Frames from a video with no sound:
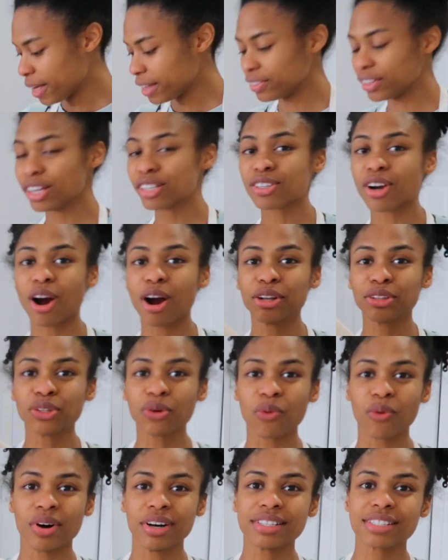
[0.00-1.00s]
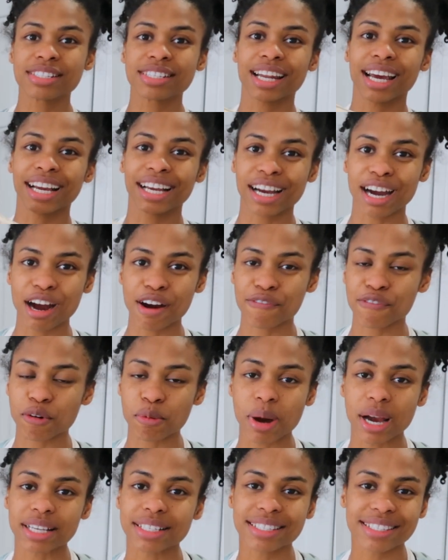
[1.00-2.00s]
These aren't the ones that I got for
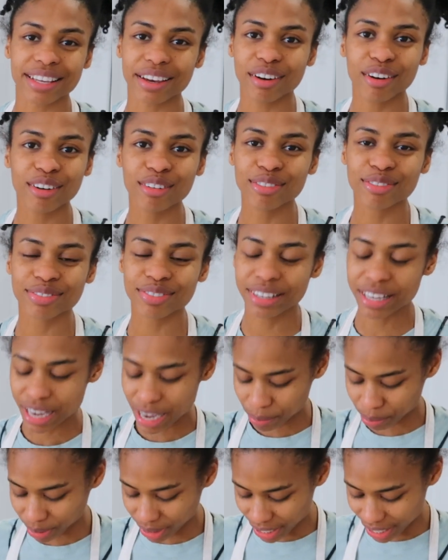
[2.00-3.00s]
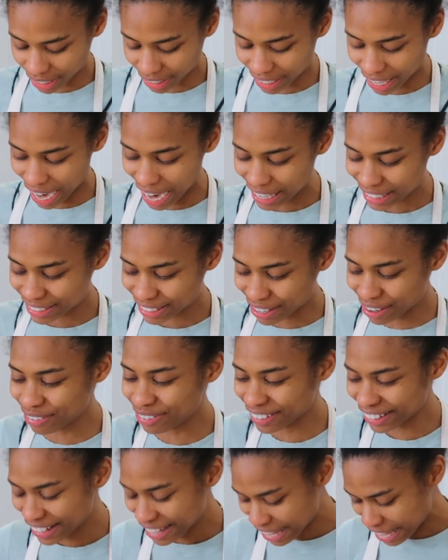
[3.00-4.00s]
myself, but I
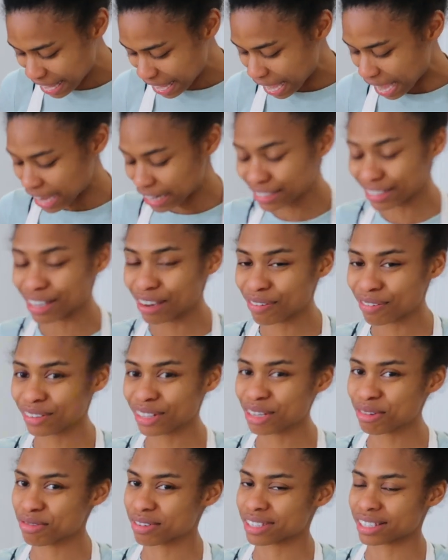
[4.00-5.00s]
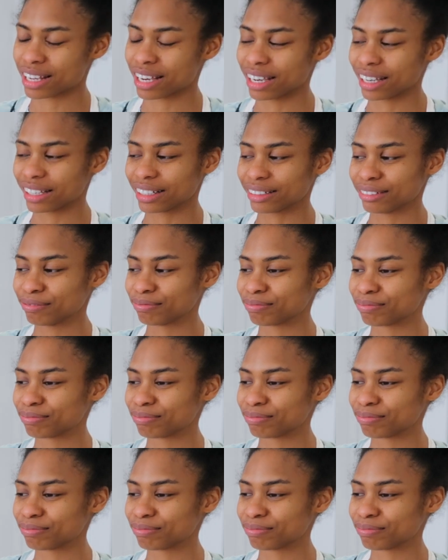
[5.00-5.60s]
definitely was like,